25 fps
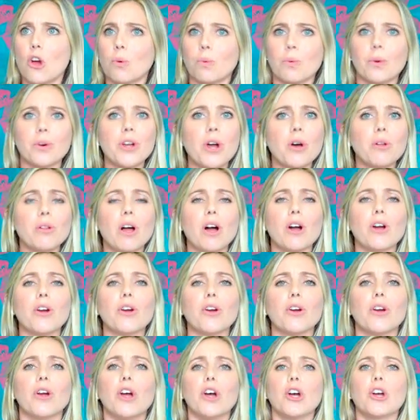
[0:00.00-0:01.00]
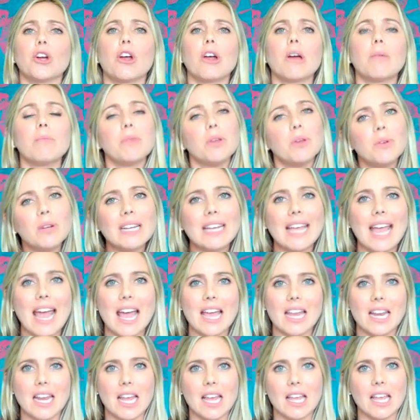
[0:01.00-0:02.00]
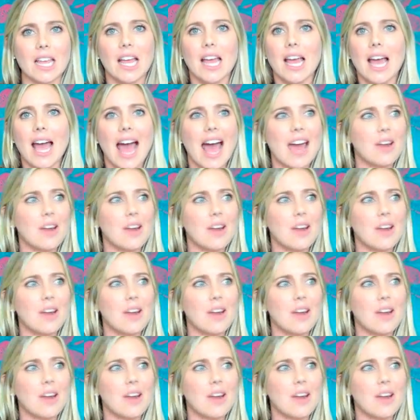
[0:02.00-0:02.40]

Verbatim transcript: We're no longer communicating.